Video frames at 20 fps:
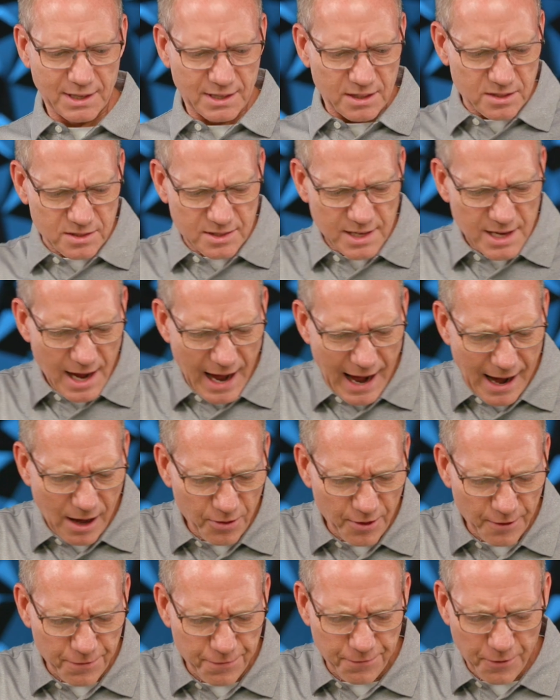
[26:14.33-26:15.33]
See how
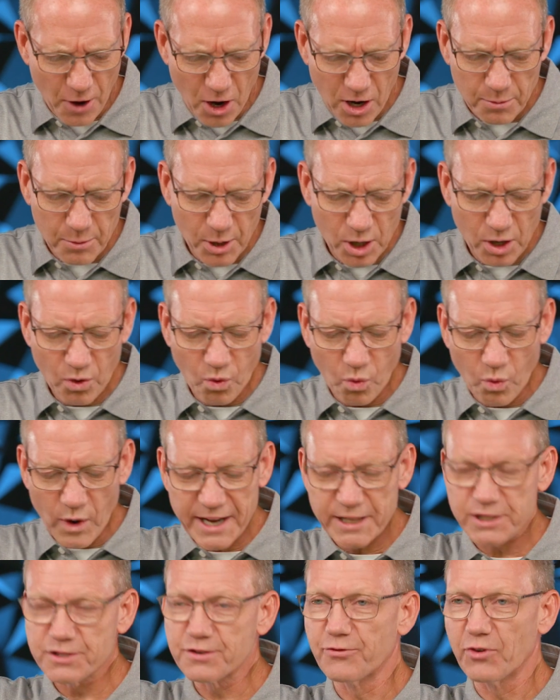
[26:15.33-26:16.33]
the farmer
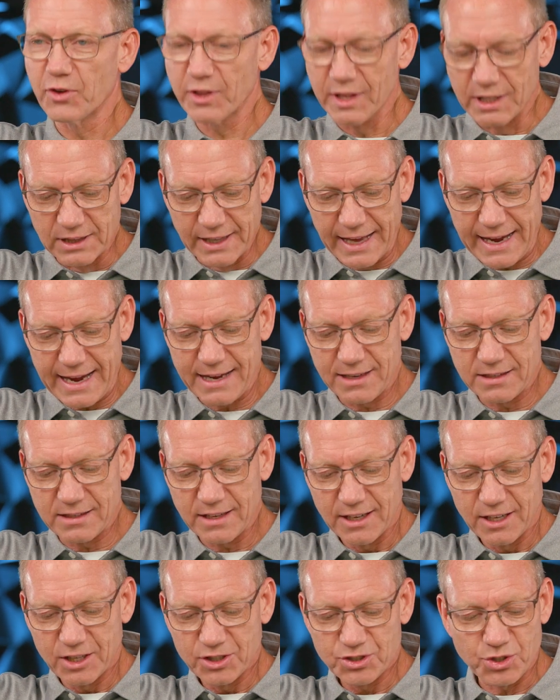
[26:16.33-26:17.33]
waits for the land
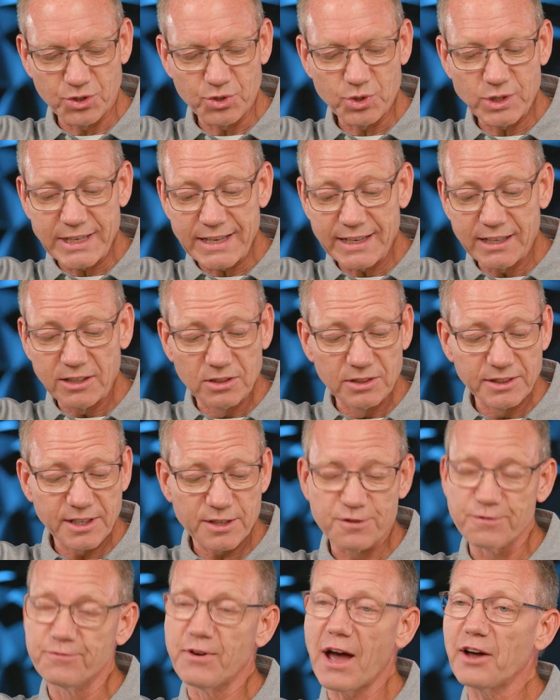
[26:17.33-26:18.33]
to yield
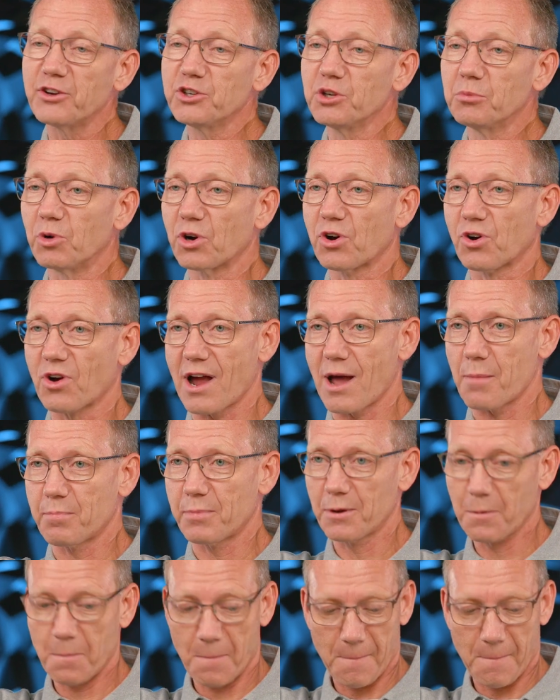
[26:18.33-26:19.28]
its valuable crop,